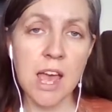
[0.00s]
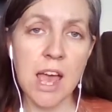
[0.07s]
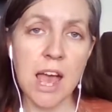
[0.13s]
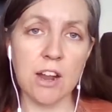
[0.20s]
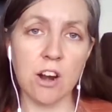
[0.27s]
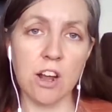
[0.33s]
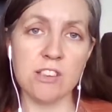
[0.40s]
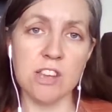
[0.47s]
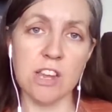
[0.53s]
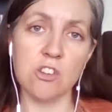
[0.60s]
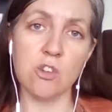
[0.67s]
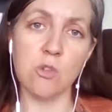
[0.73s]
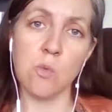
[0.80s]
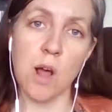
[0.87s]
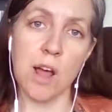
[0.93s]
and I tend
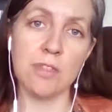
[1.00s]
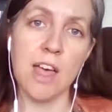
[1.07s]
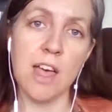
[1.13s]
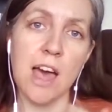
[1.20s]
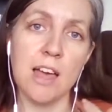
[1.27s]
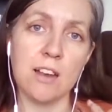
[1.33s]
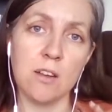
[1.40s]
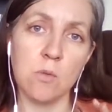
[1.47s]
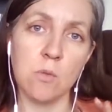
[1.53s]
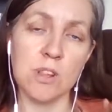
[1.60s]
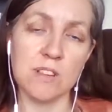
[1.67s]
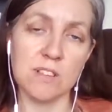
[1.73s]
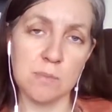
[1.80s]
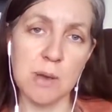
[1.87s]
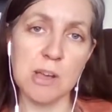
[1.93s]
to run that with
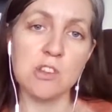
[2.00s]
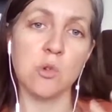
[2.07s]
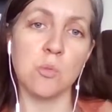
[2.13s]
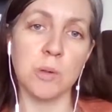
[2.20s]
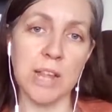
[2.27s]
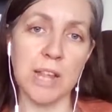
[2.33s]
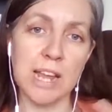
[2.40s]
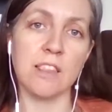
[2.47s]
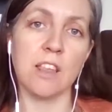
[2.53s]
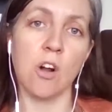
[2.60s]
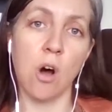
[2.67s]
a special blend that